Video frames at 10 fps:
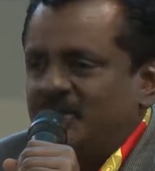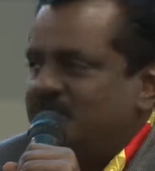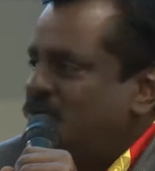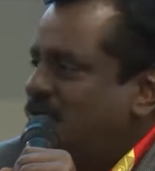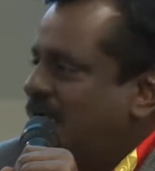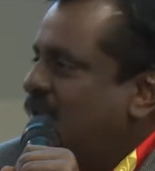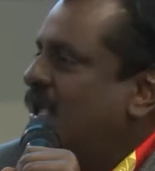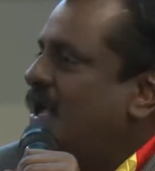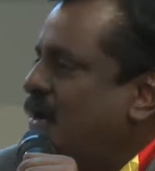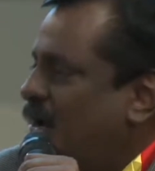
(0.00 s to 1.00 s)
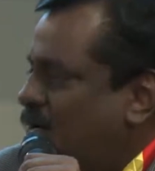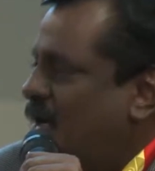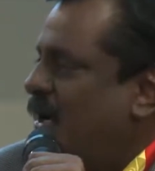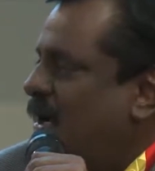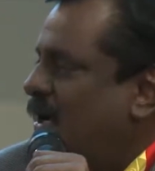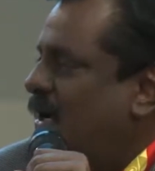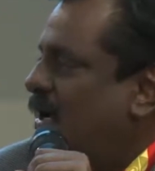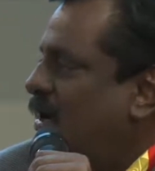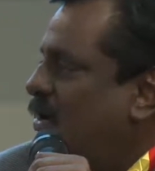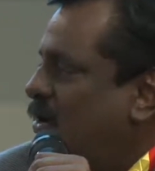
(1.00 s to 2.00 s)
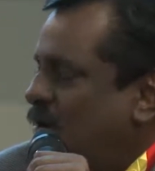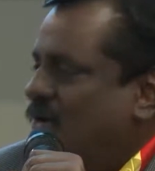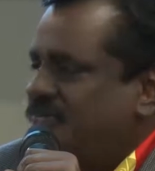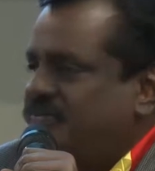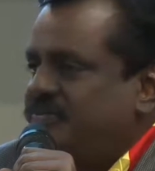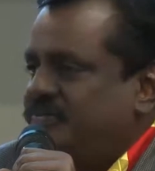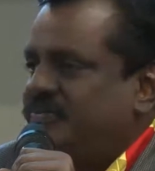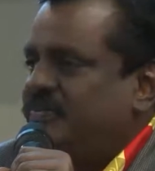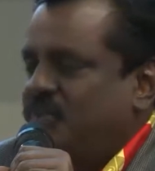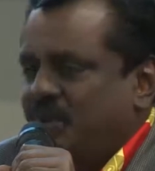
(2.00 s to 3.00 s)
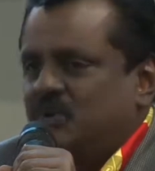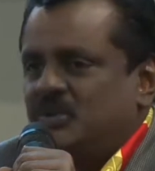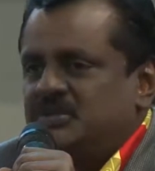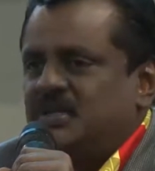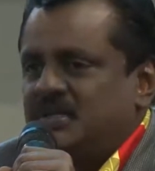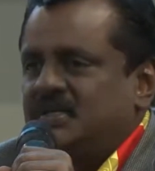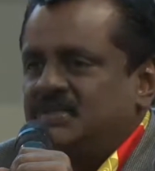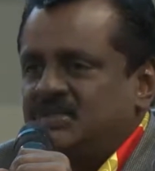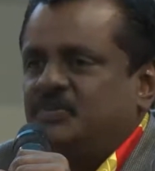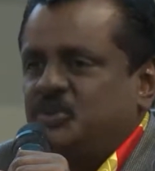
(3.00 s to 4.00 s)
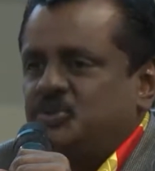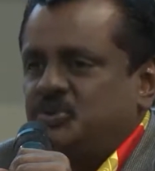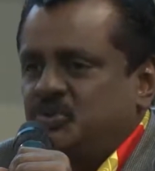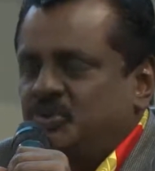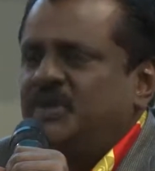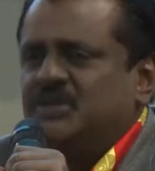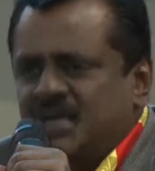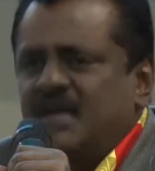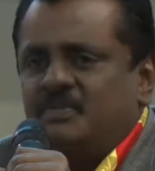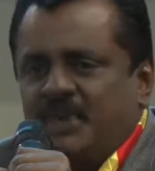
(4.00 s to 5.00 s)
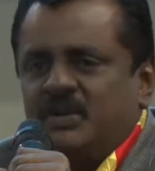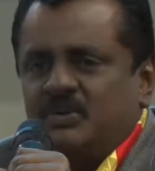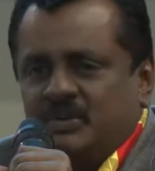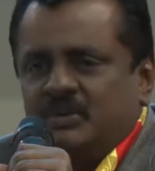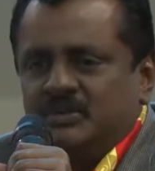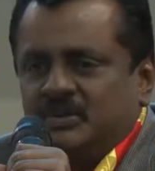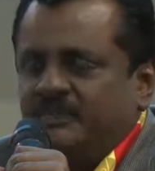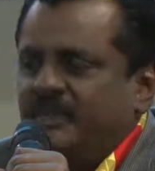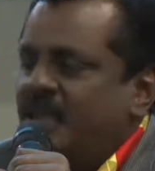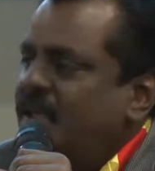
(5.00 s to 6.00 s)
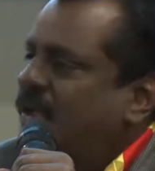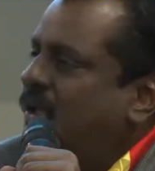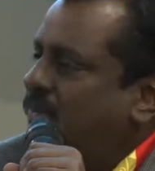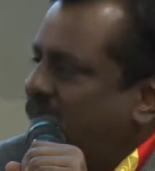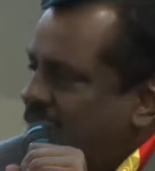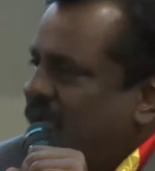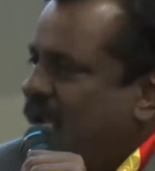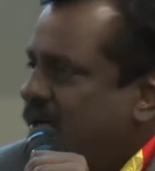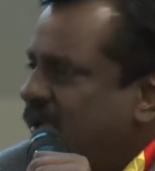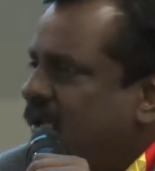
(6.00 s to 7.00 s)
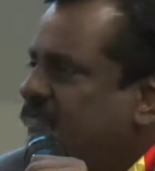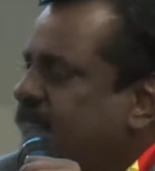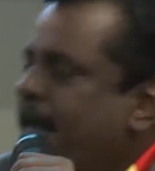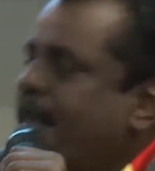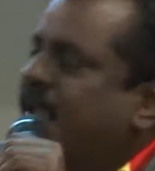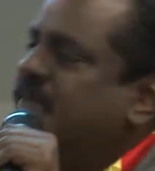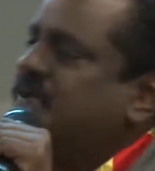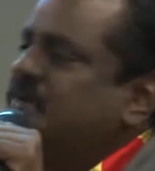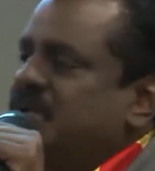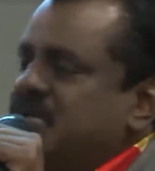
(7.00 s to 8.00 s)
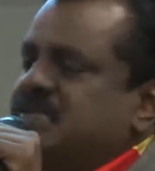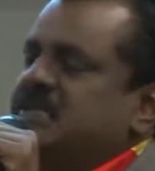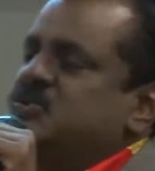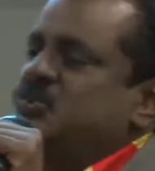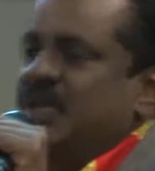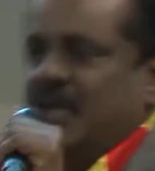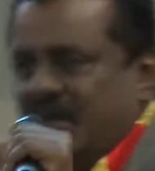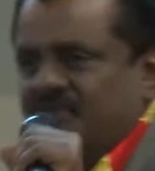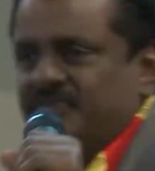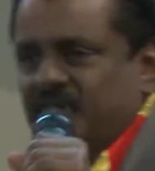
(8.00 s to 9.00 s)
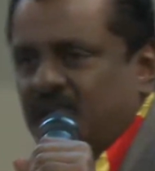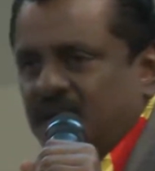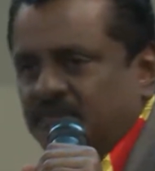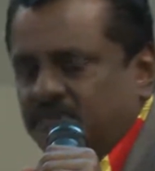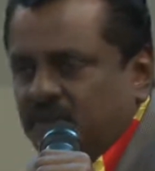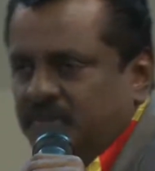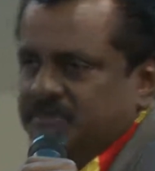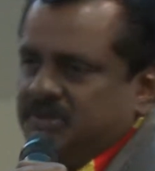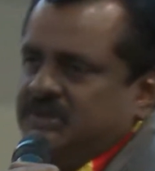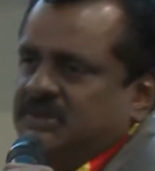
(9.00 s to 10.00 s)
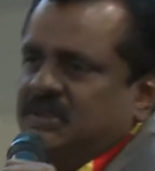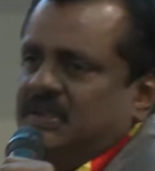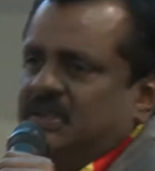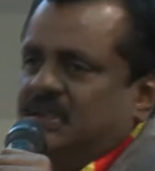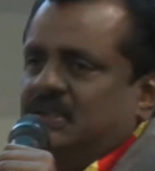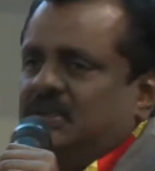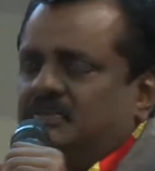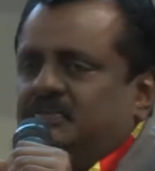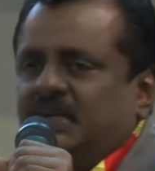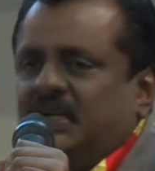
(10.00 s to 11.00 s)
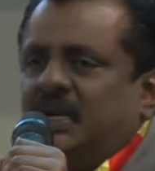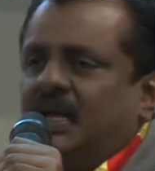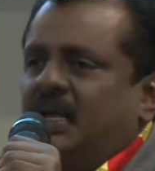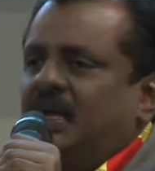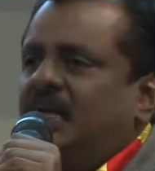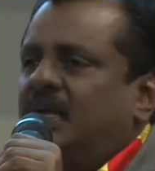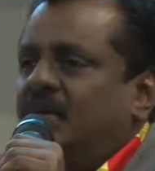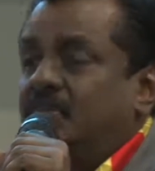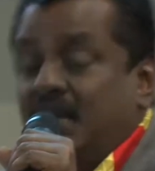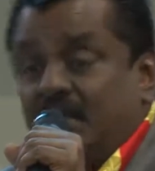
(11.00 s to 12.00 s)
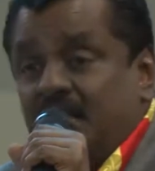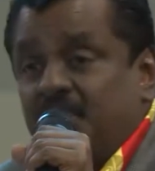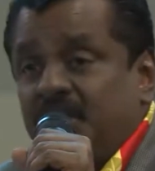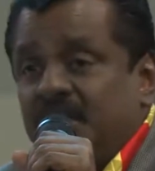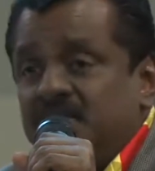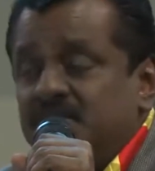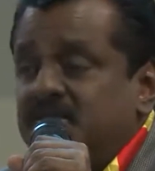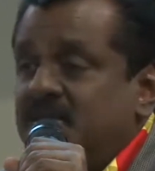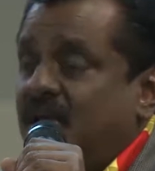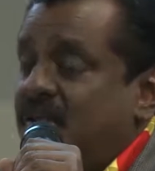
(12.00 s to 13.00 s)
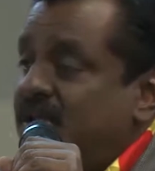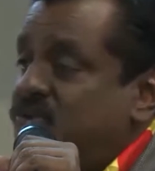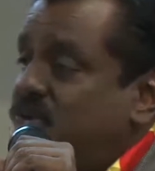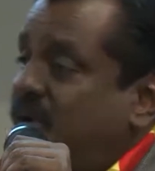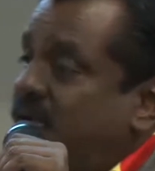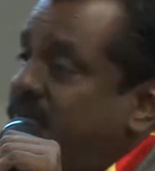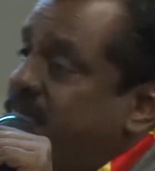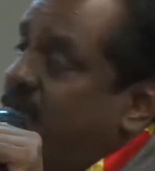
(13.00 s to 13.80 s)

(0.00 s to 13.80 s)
so that they are aware of what consultant is supposed to do, because they are paid also. But I agree, in some cases we have problems, in particular building applications, and that's why